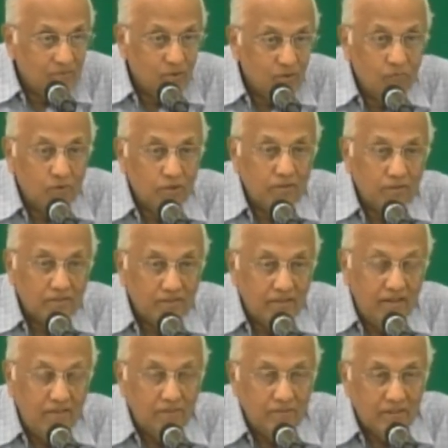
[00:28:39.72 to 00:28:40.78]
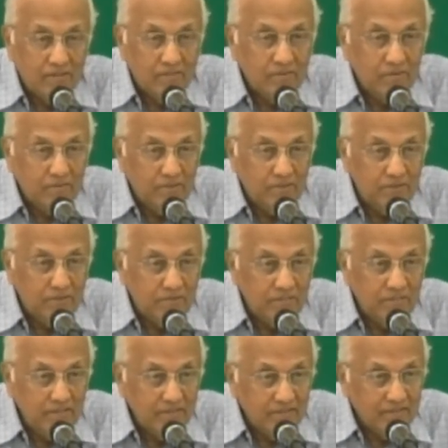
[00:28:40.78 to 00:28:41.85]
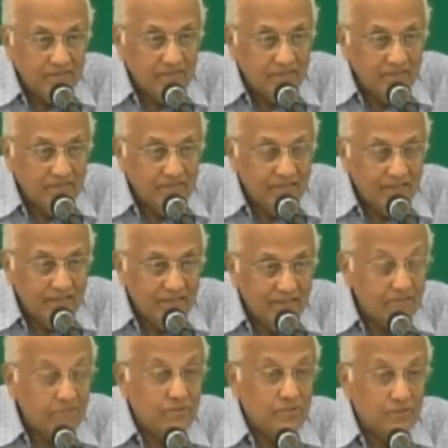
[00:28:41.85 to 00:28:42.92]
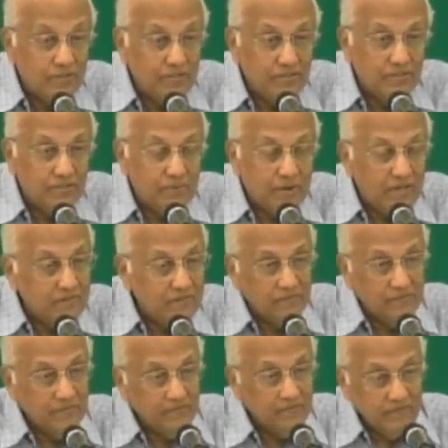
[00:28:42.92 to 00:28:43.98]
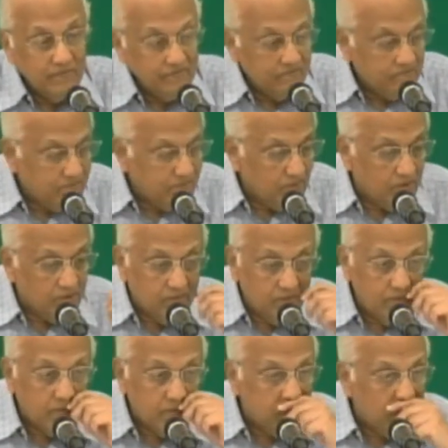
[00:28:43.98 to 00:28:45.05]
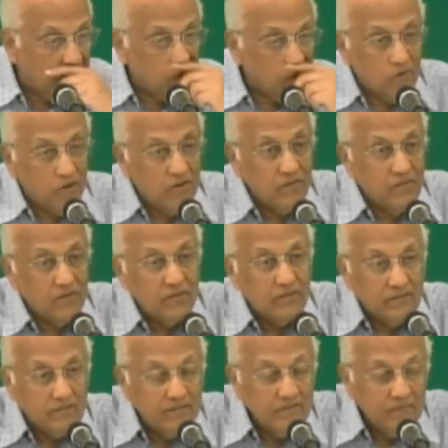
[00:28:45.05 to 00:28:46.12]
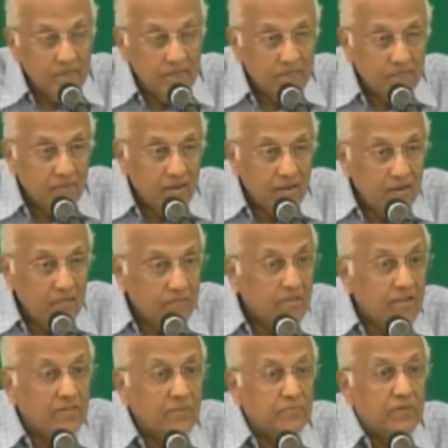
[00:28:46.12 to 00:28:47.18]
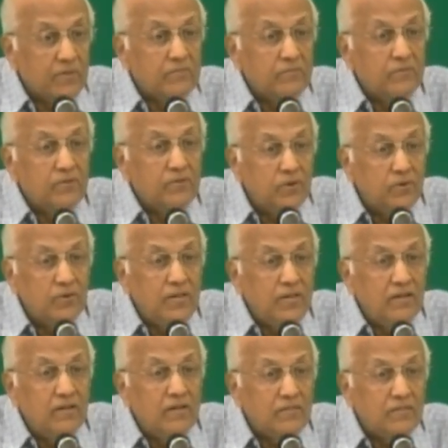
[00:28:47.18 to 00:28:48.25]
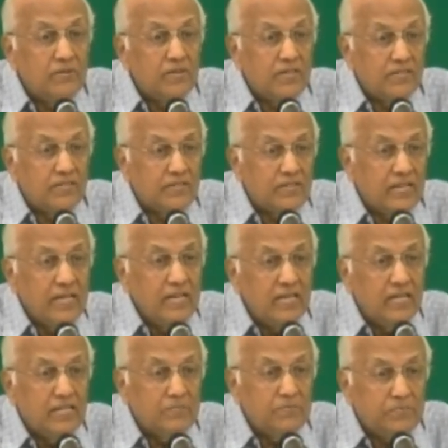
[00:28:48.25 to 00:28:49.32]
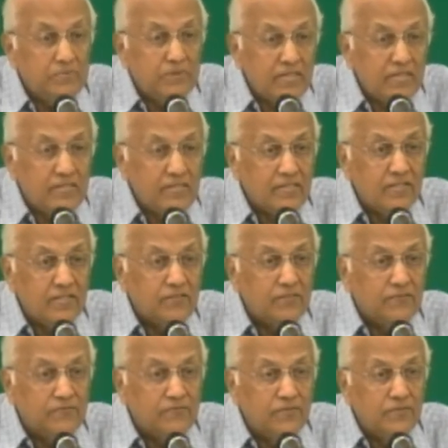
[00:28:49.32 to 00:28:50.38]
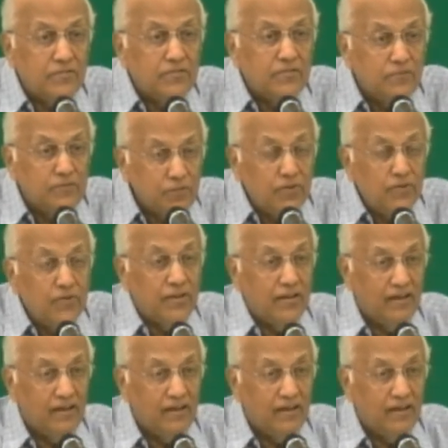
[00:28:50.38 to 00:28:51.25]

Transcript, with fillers: overlook the evil other people do to me and rejoice in spite of a lot of things that may go wrong on earth. But that's possible only in God's presence. In His presence, there is fullness of joy.